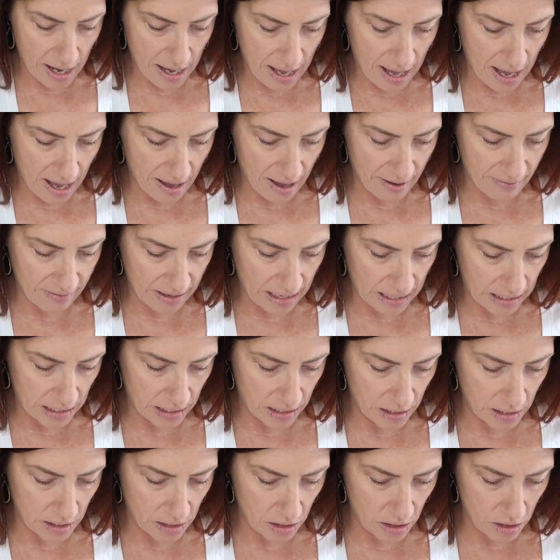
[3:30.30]
I have
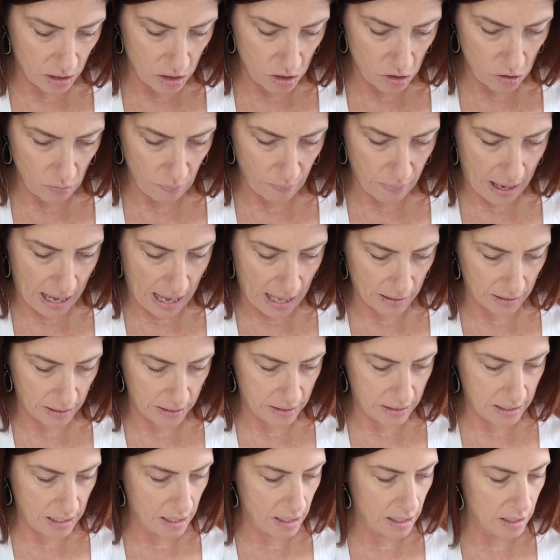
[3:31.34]
a new
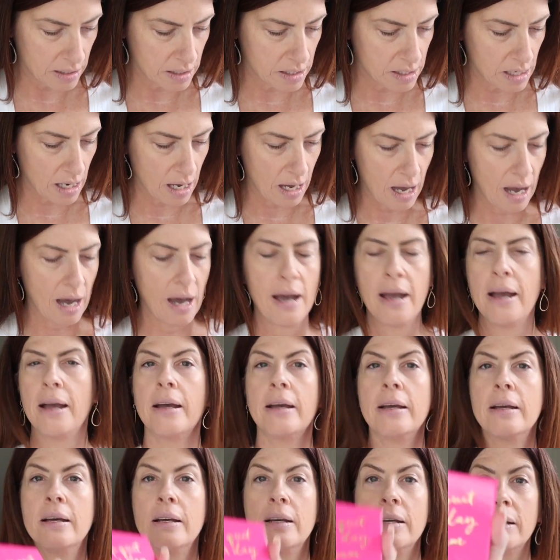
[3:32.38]
palette that
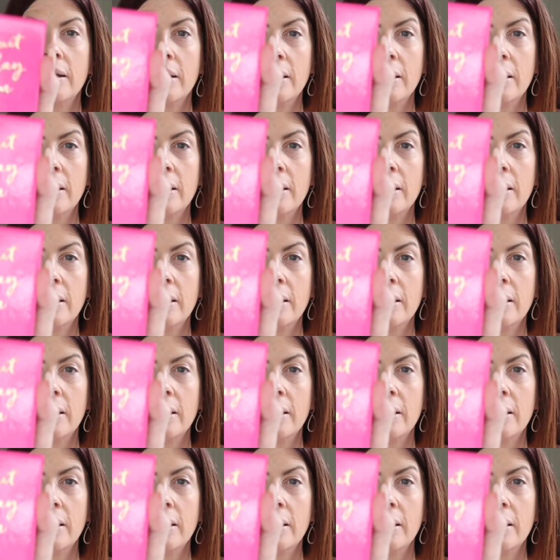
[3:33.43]
I